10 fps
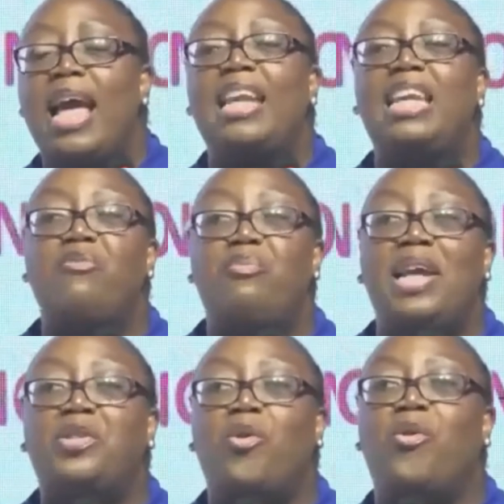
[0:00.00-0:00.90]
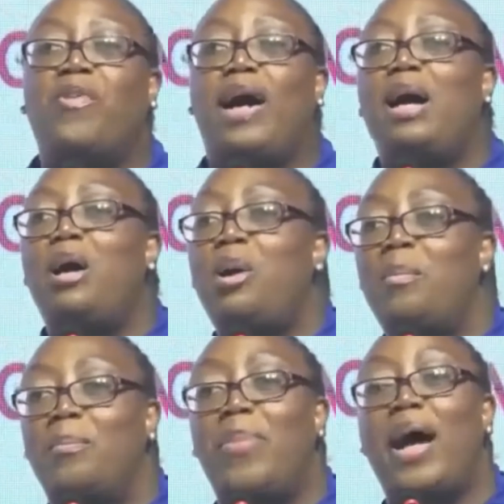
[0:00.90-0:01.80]
and they've bent over
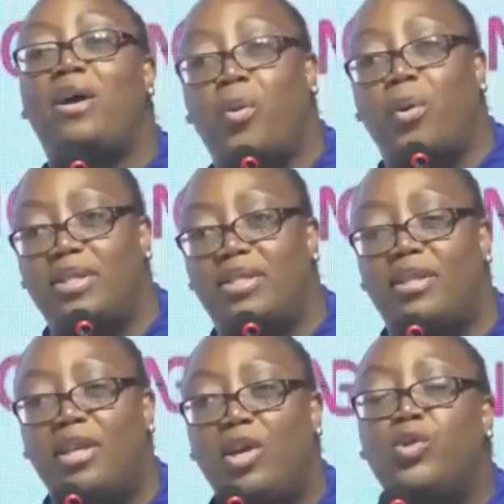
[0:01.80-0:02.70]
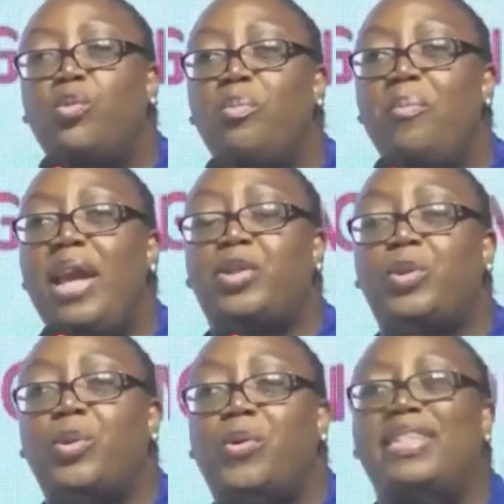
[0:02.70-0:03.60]
backwards to make
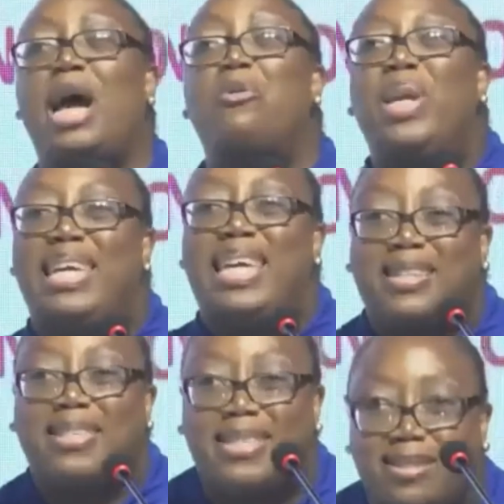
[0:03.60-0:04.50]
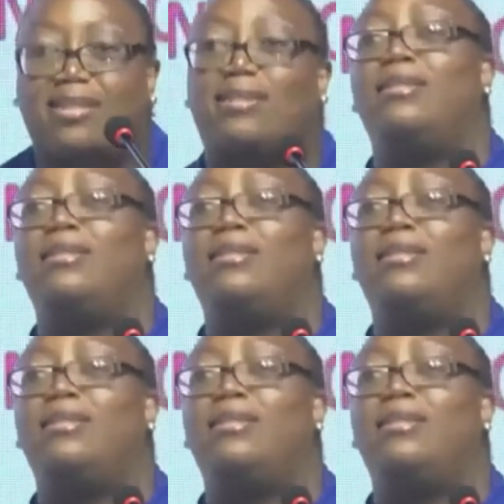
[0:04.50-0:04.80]
sure that we get it.